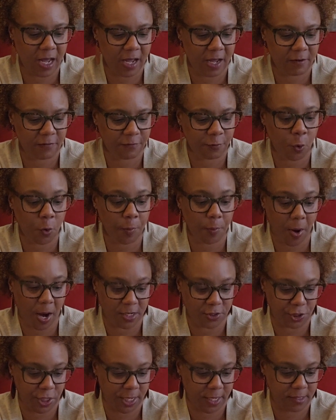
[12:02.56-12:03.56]
4
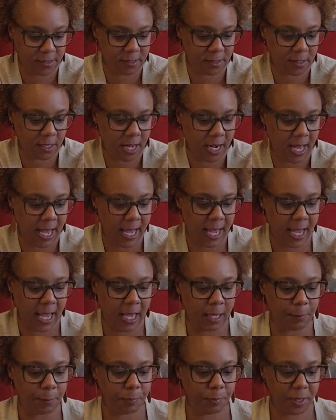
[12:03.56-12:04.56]
projects that I
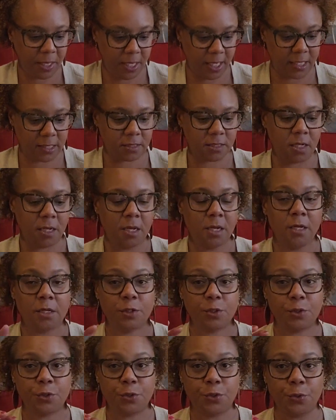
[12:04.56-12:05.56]
had picked
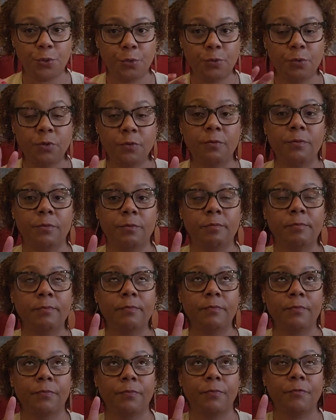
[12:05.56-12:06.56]

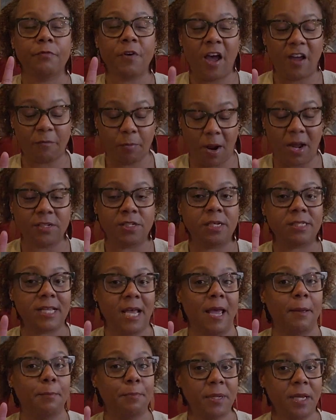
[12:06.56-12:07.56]
5 projects I
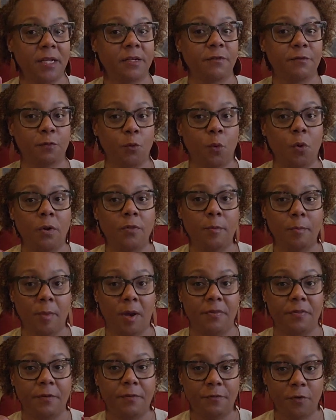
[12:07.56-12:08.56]
had picked for the
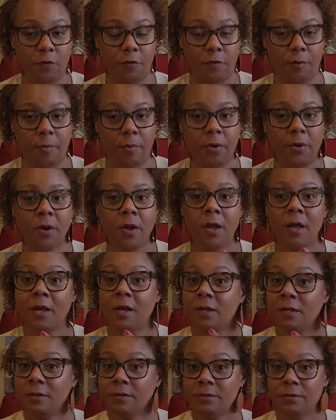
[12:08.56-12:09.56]
month of November.
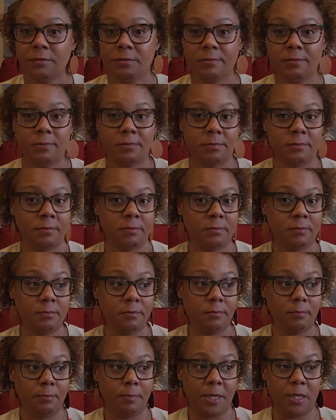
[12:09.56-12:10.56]

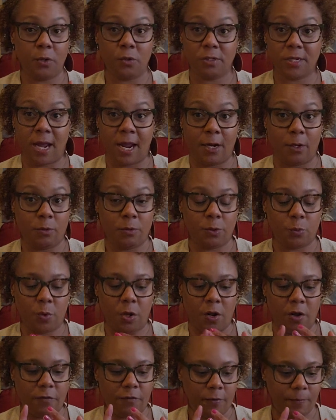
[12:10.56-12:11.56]
Bengal Tiger was one
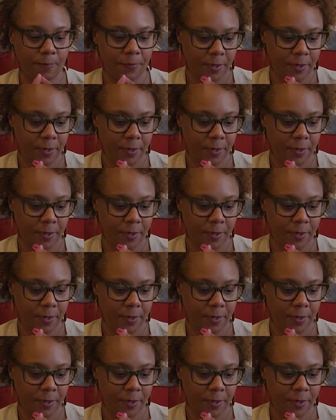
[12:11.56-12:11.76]
of them.